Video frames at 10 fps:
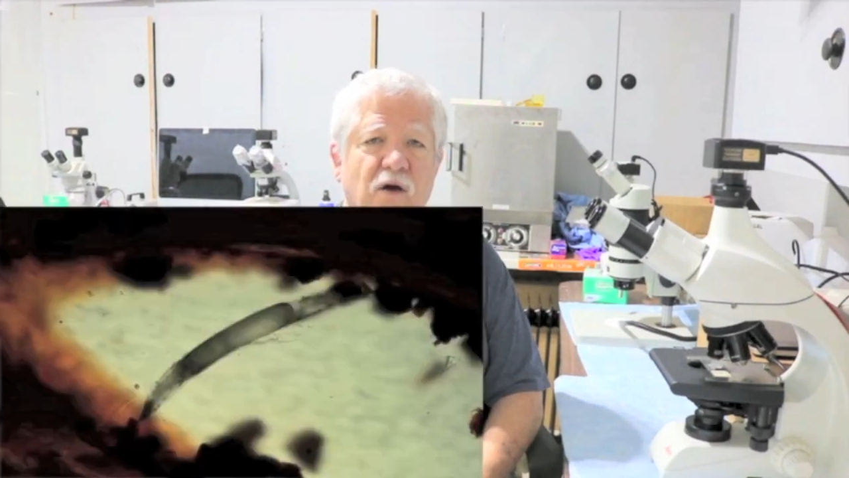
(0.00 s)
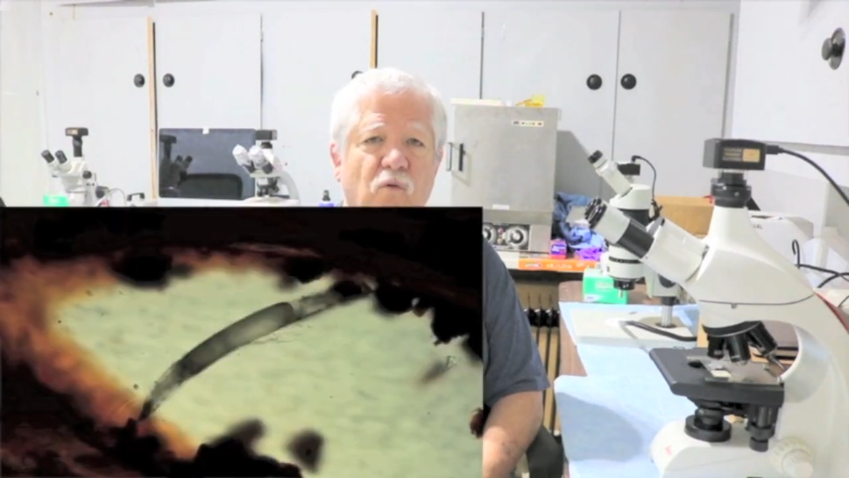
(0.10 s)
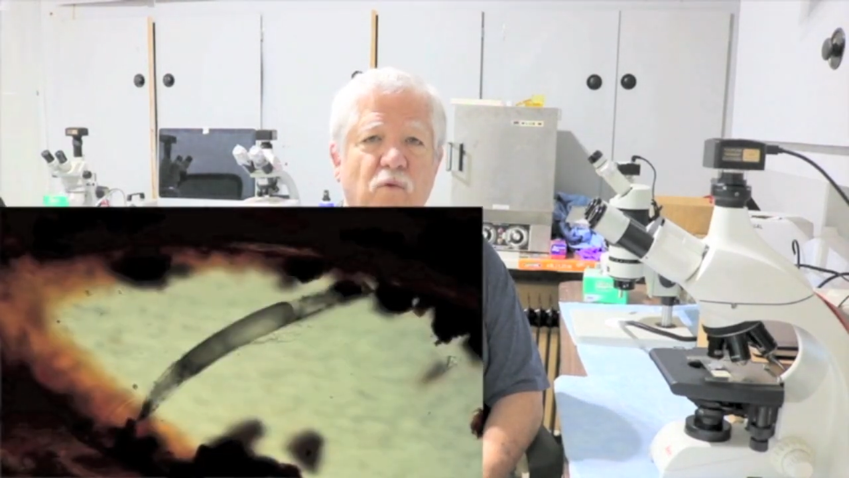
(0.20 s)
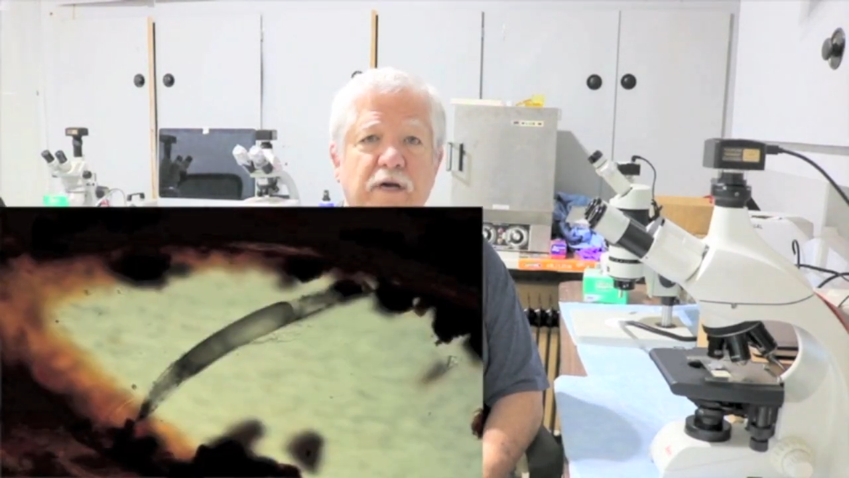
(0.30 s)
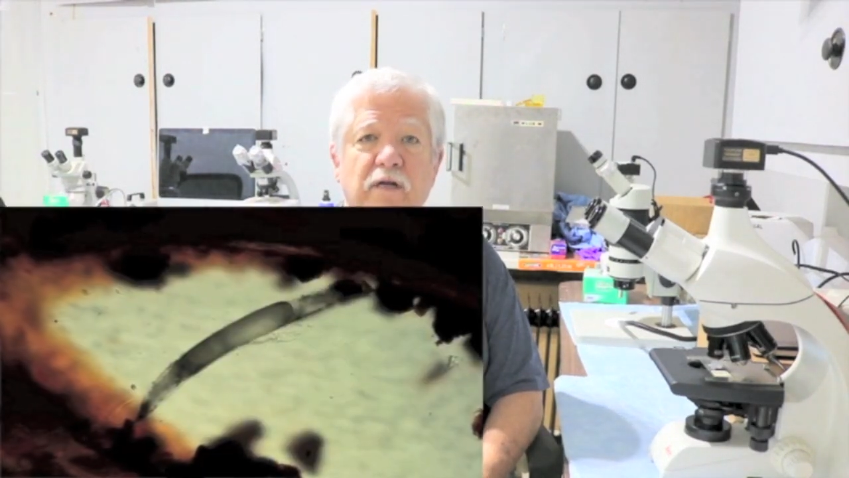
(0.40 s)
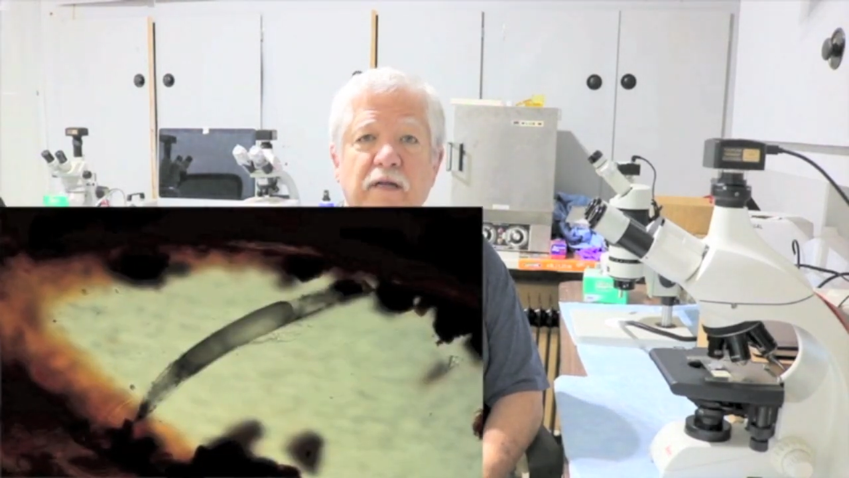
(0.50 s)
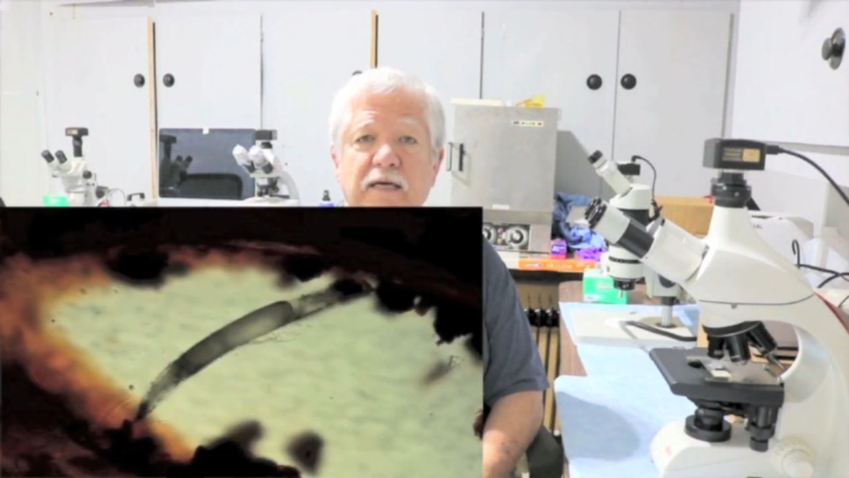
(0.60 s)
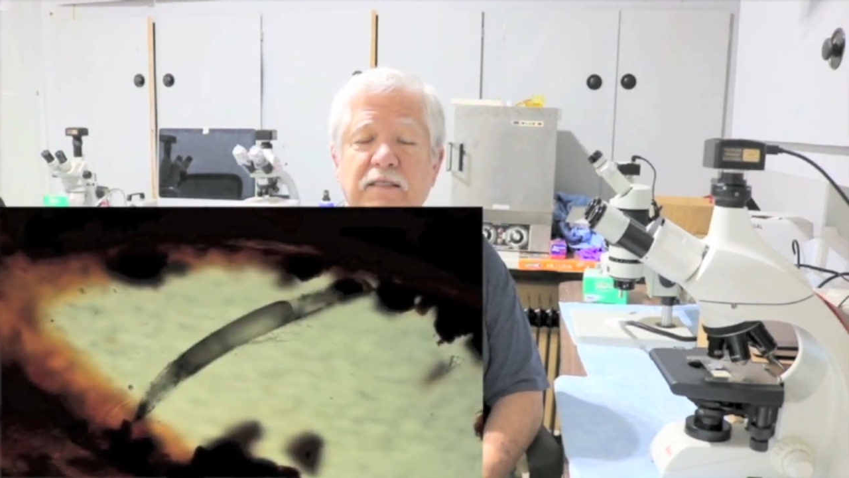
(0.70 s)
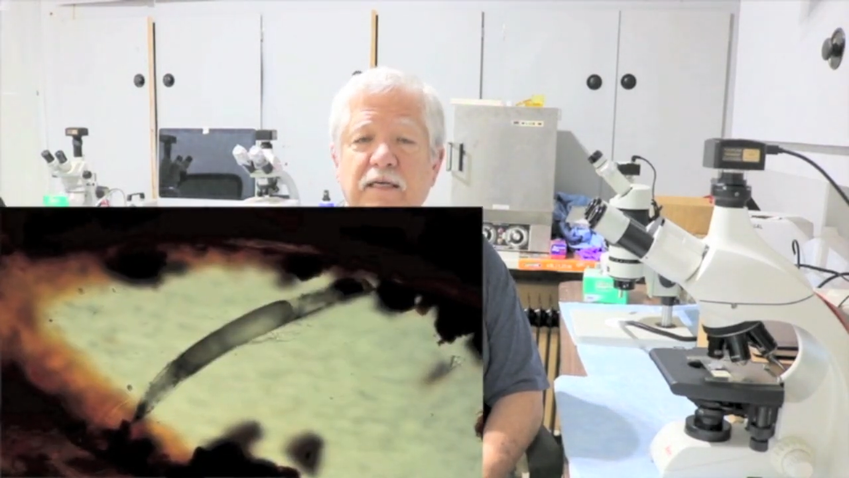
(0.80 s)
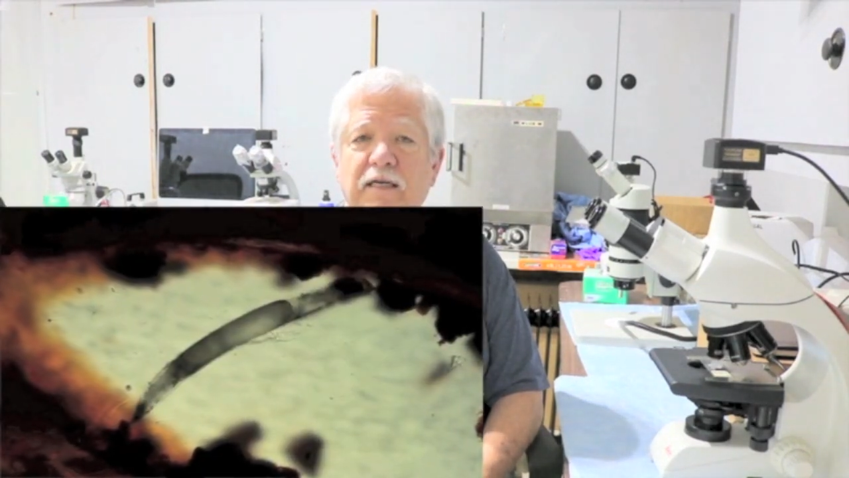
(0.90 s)
We
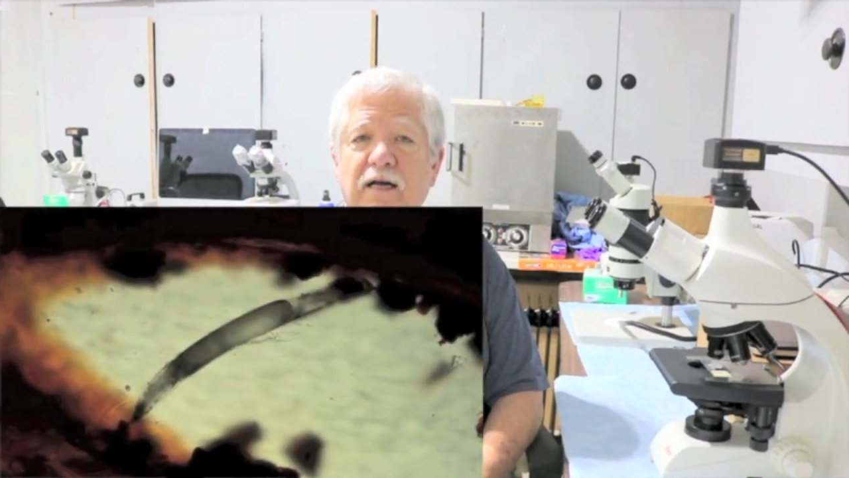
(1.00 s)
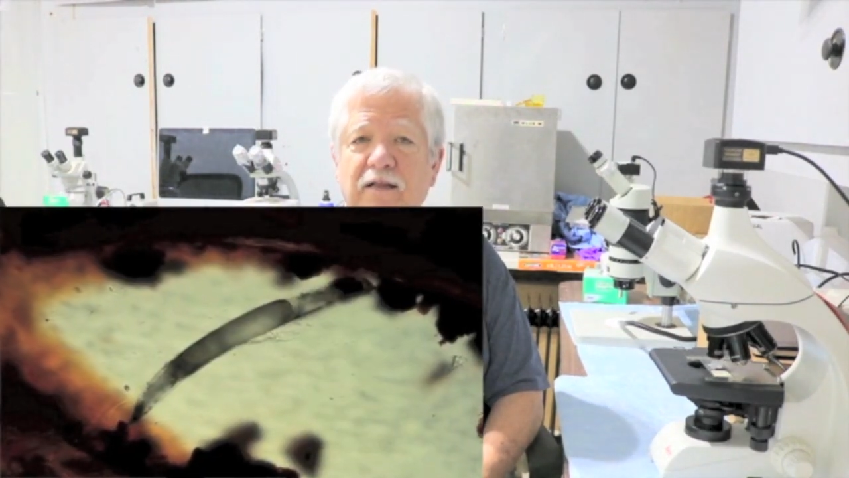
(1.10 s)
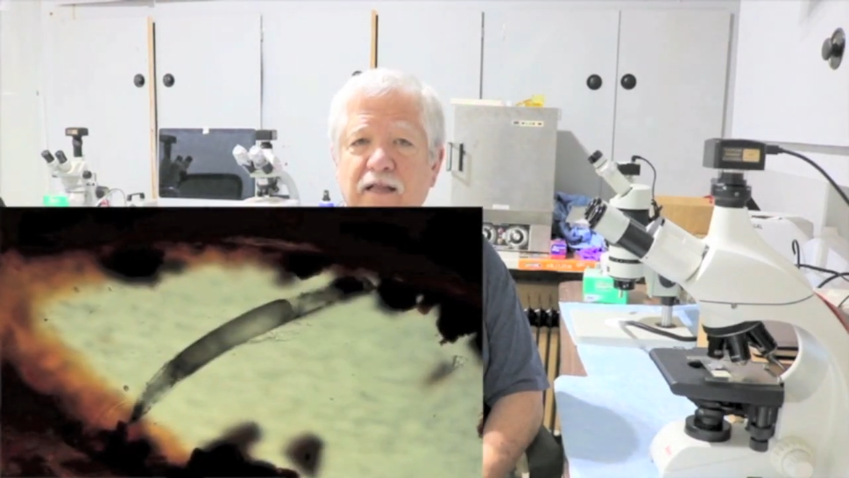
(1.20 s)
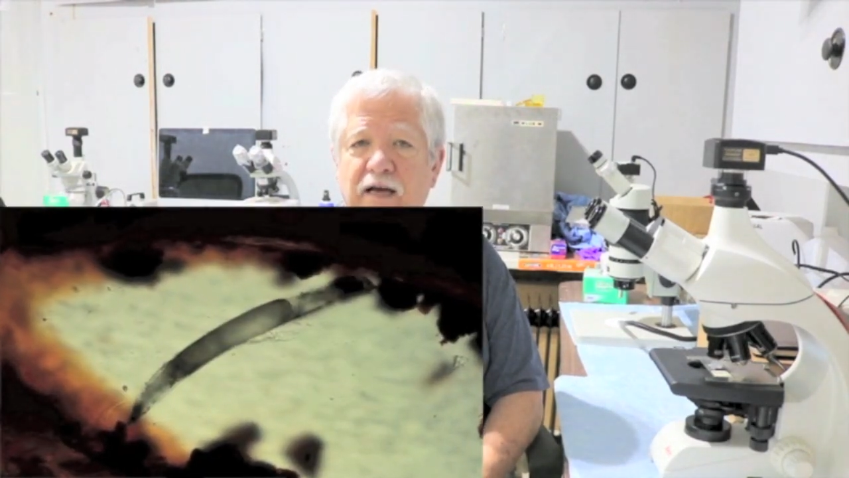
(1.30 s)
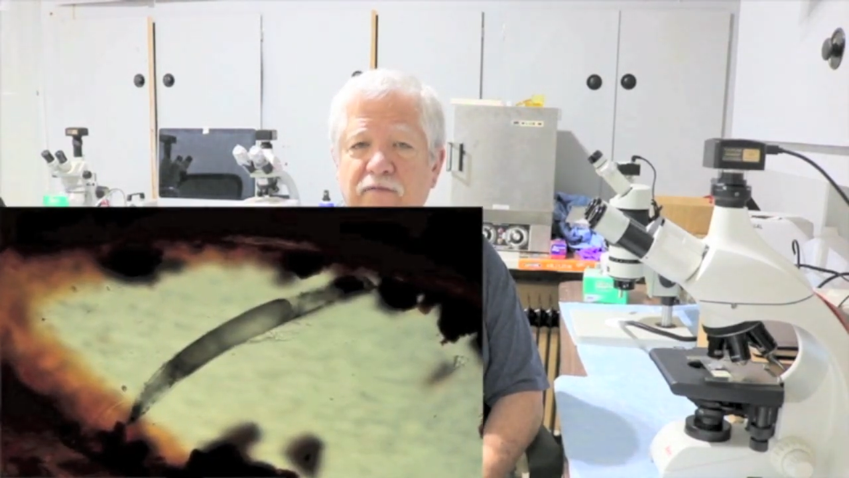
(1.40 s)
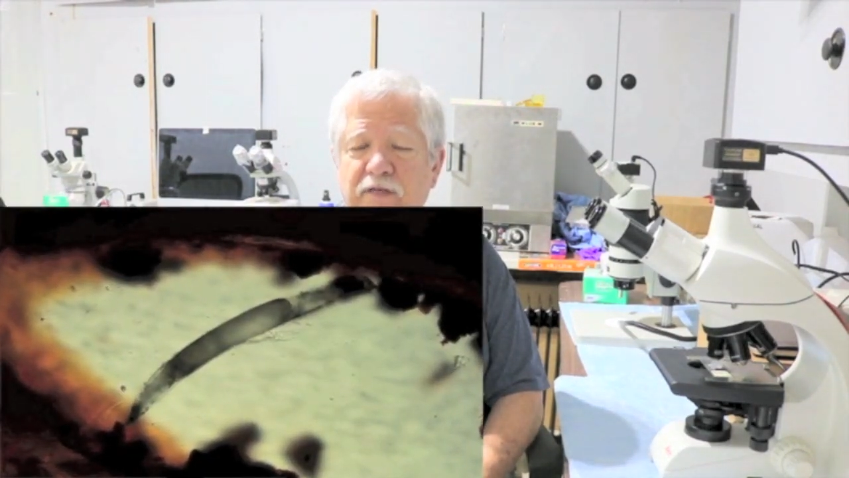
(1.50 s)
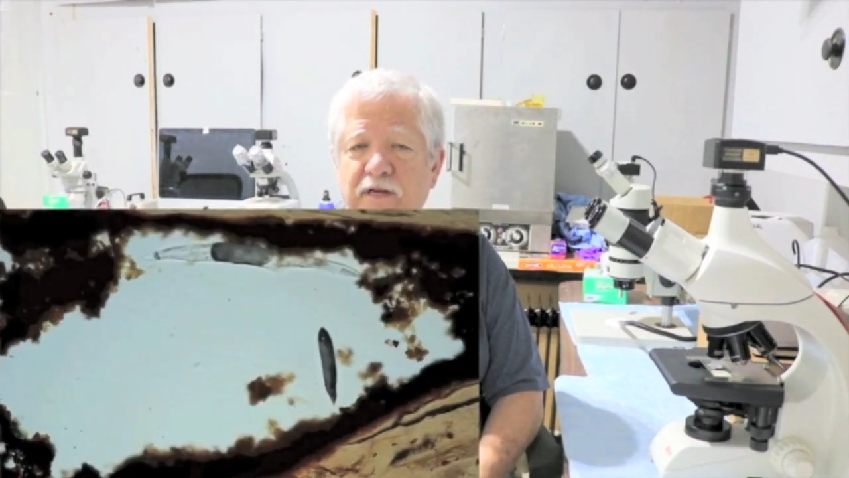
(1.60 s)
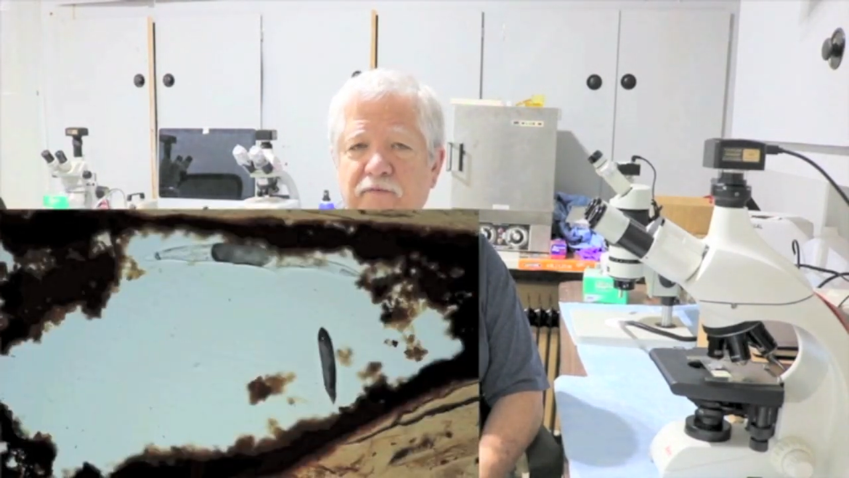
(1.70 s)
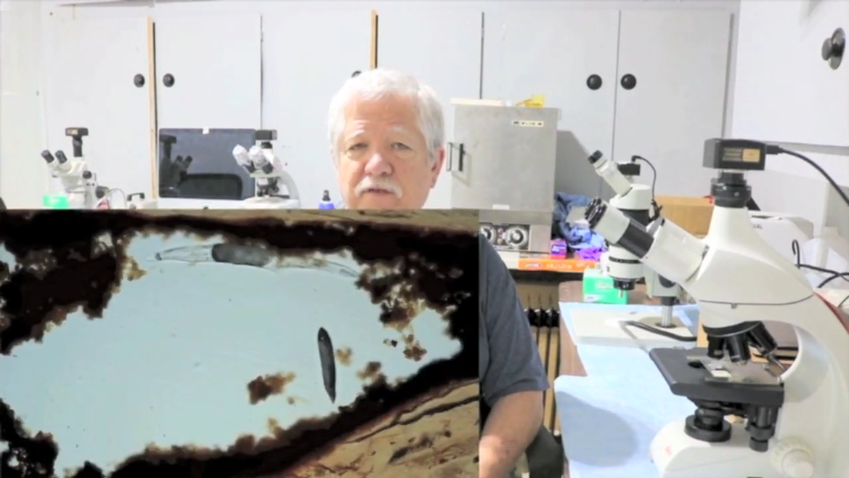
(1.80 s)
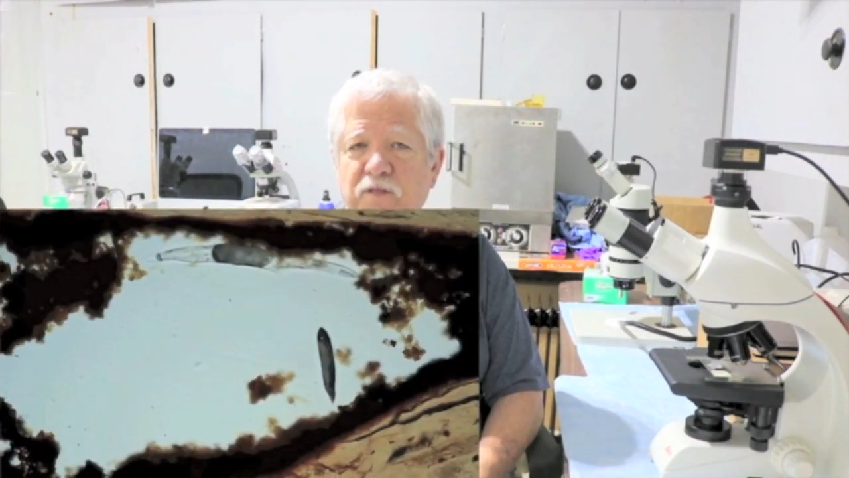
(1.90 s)
collected 11
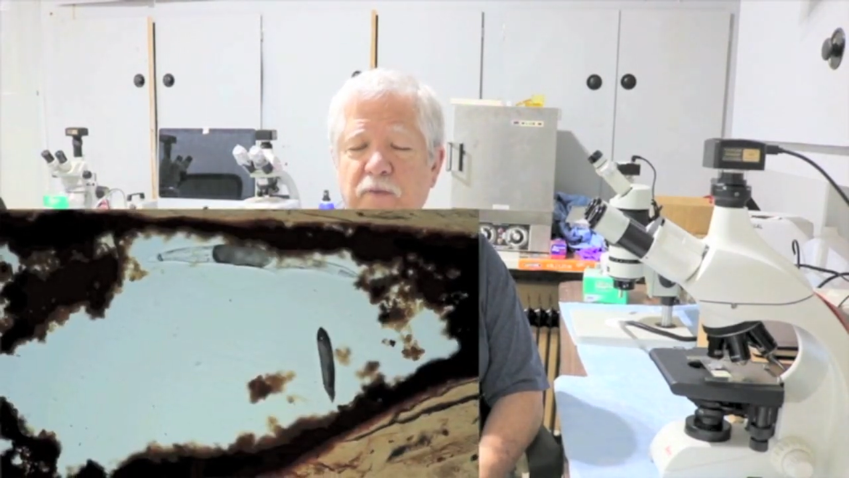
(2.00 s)
different